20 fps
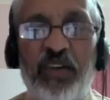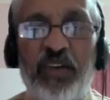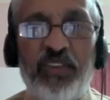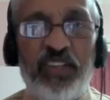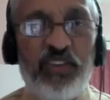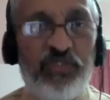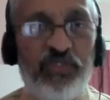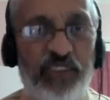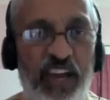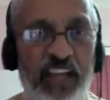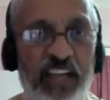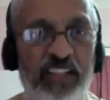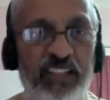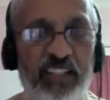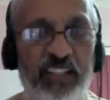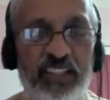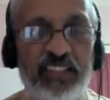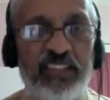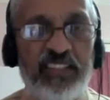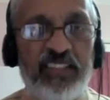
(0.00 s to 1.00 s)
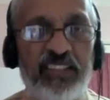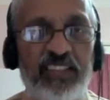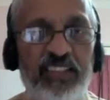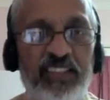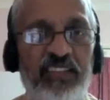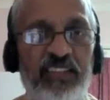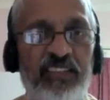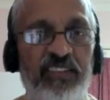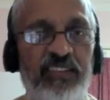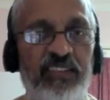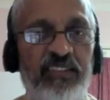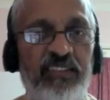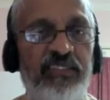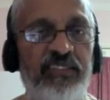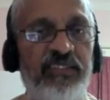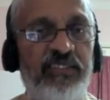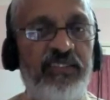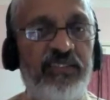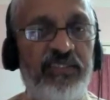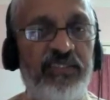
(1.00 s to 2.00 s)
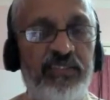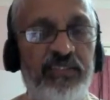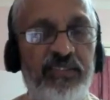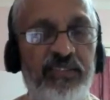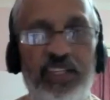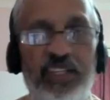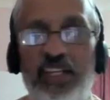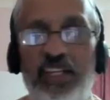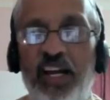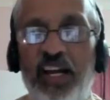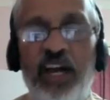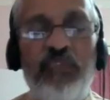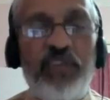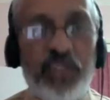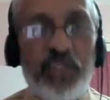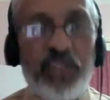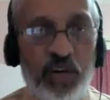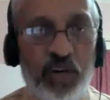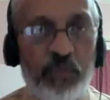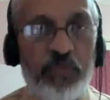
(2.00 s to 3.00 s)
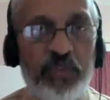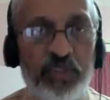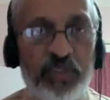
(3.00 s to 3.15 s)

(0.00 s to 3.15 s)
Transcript: the fact that, you know, we have a job